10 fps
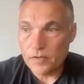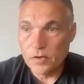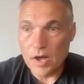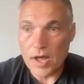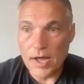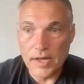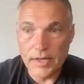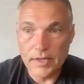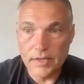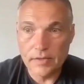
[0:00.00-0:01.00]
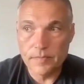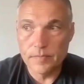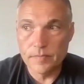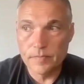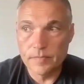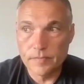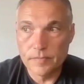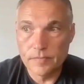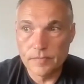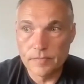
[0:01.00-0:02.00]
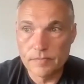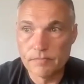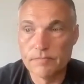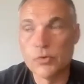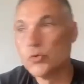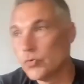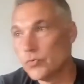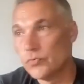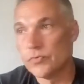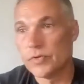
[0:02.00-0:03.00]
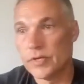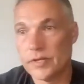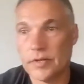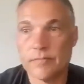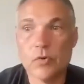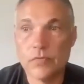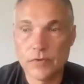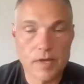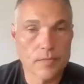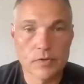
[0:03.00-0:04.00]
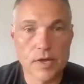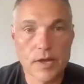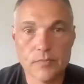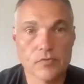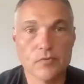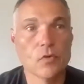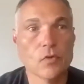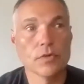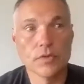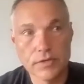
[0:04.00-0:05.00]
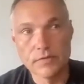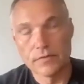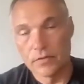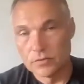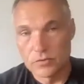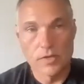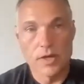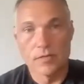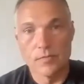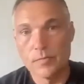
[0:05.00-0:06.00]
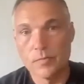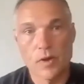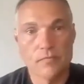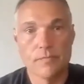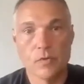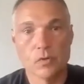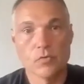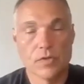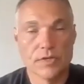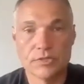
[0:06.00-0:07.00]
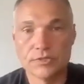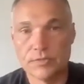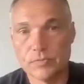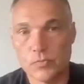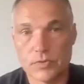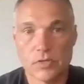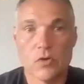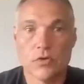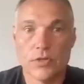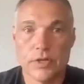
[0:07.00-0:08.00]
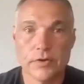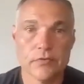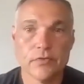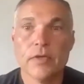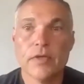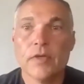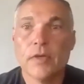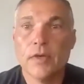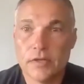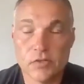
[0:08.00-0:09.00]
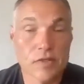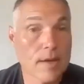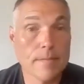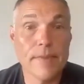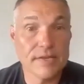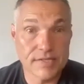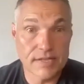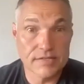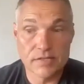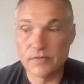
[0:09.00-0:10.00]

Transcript: I moved and have moved a couple times and don't live close to a lot of people I've built relationships with along the years. And so that makes that